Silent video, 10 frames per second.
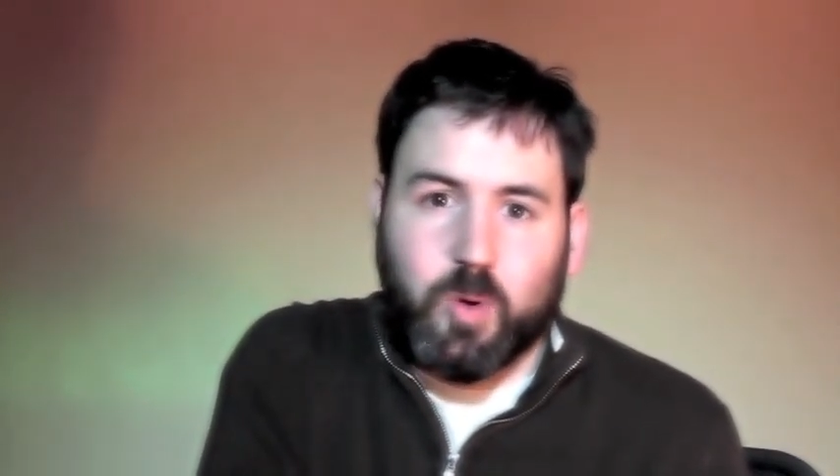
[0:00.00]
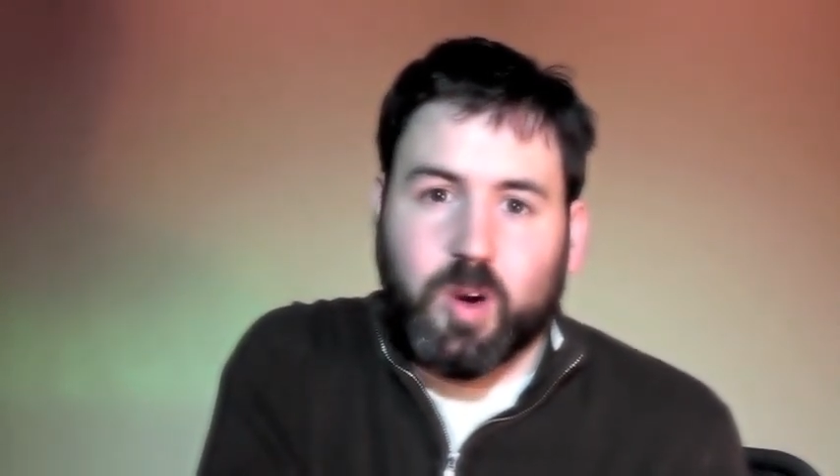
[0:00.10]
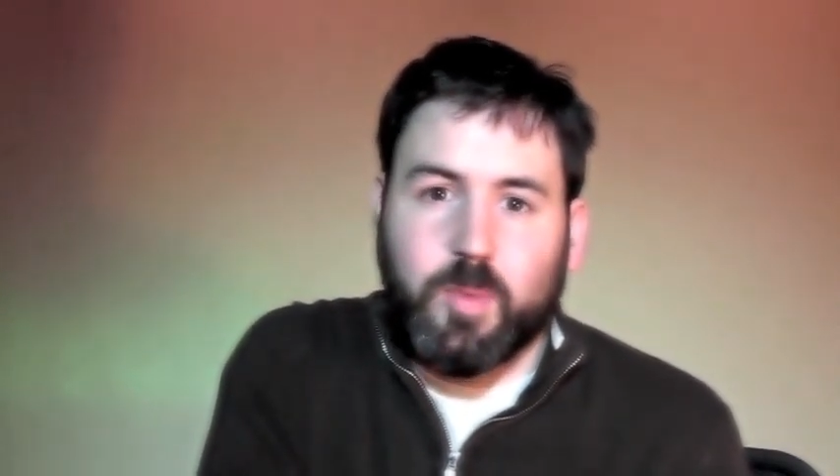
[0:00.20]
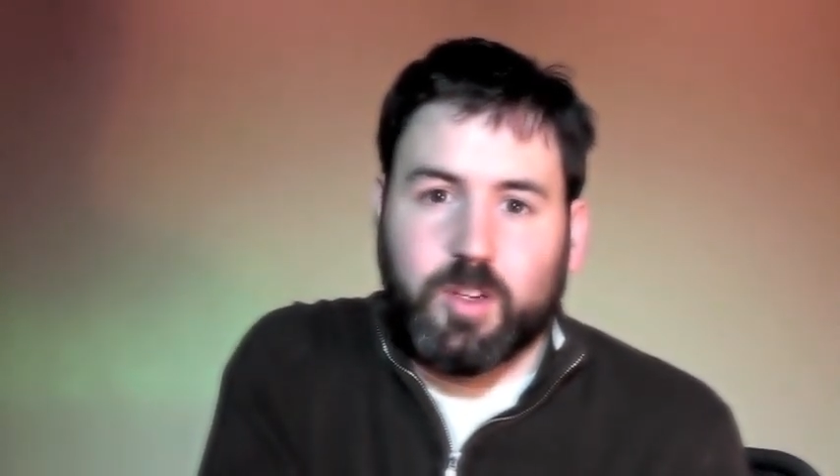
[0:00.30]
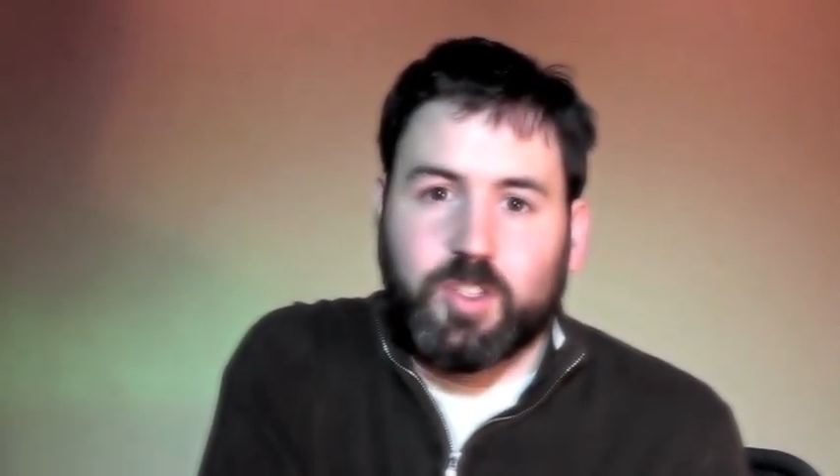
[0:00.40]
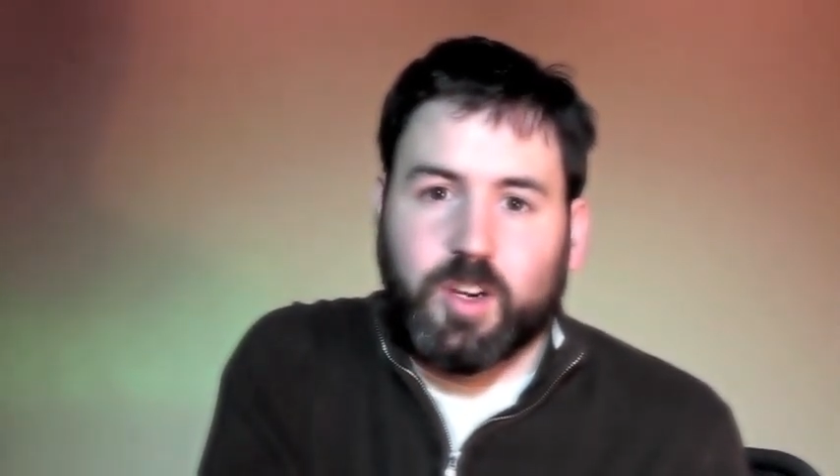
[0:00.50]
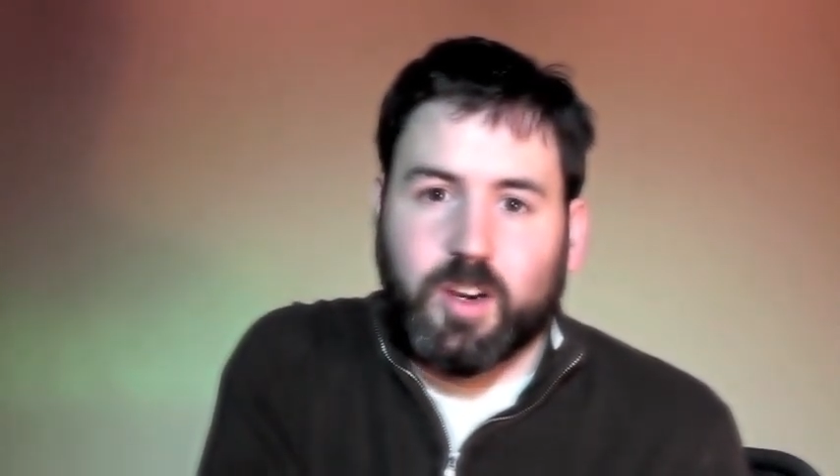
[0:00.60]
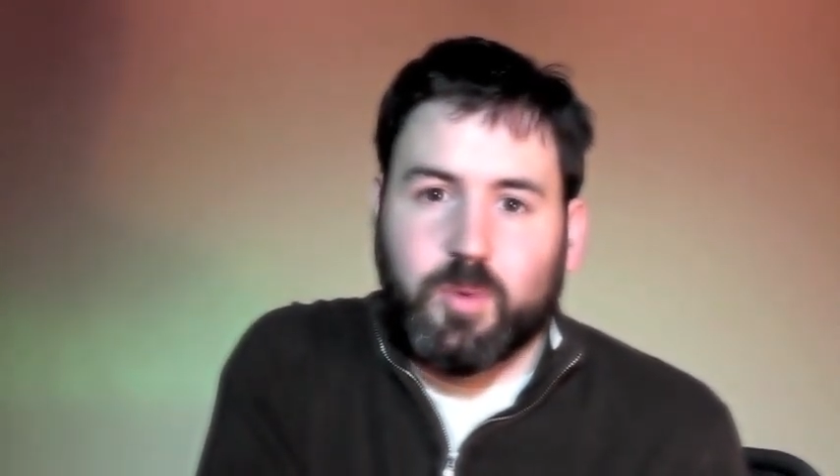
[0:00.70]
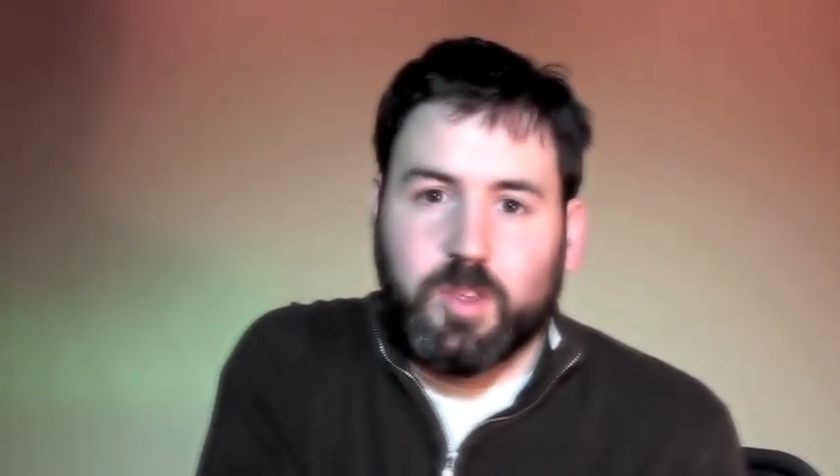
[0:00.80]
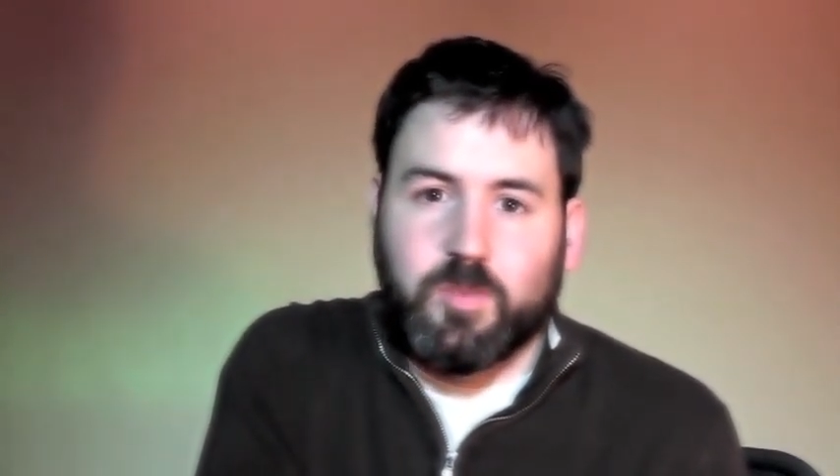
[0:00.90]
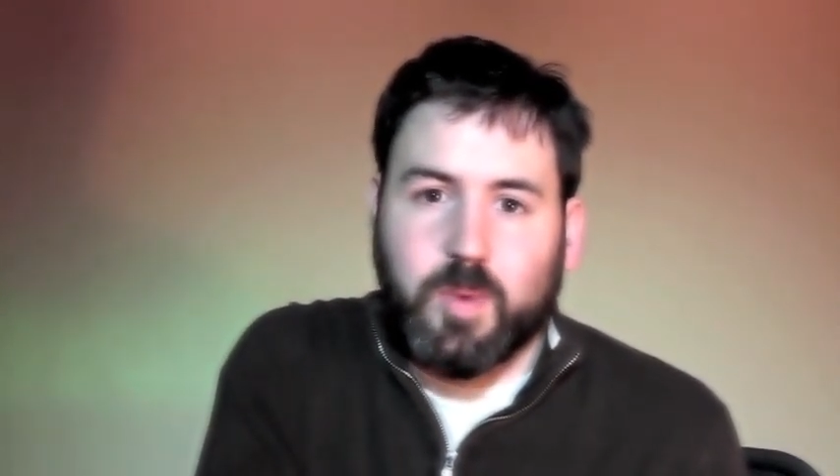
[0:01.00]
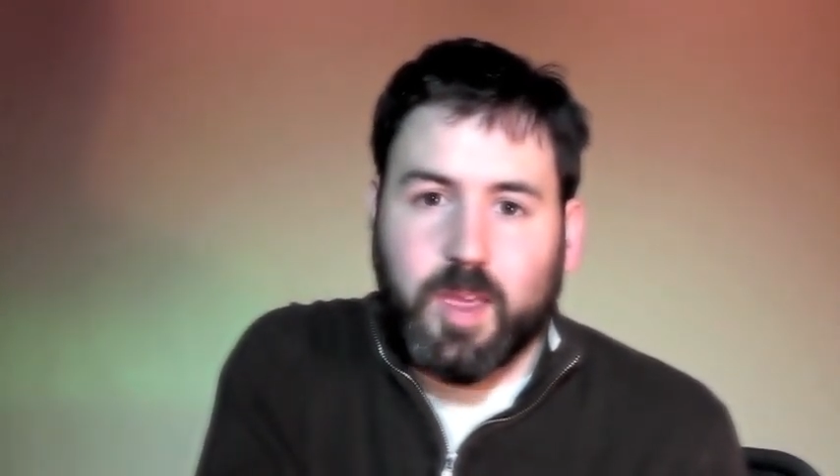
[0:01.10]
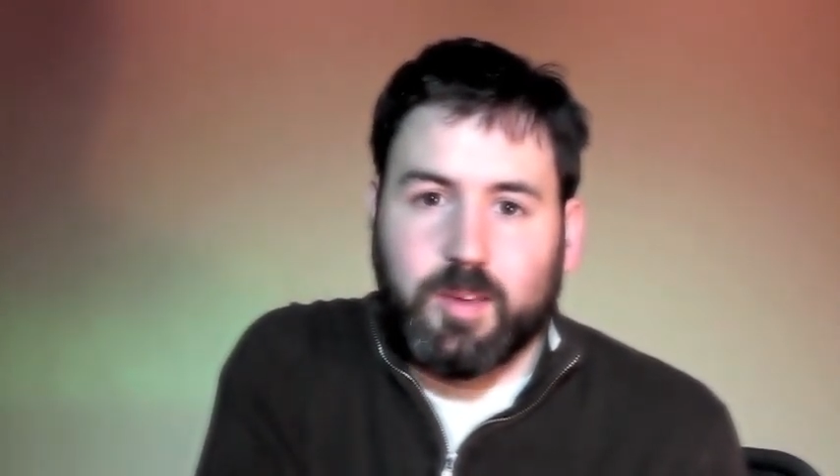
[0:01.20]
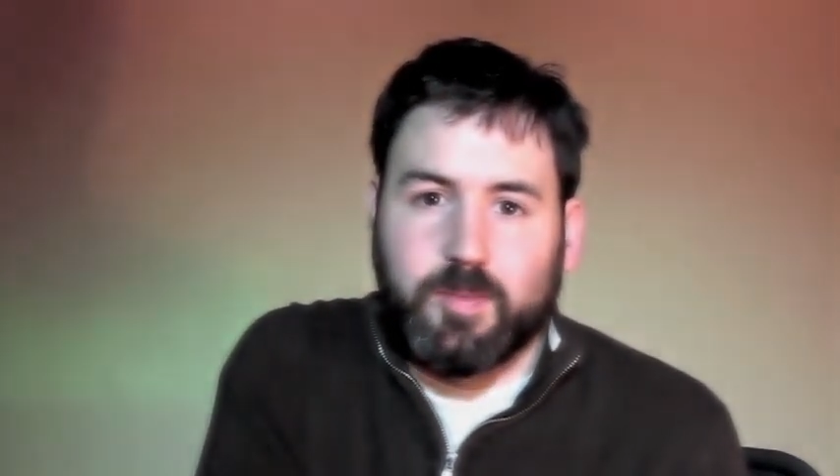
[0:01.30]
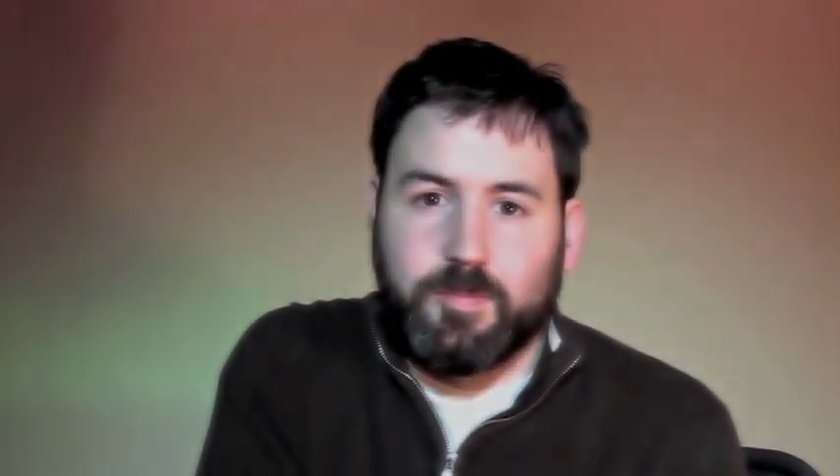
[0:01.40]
more about sharing what you've made.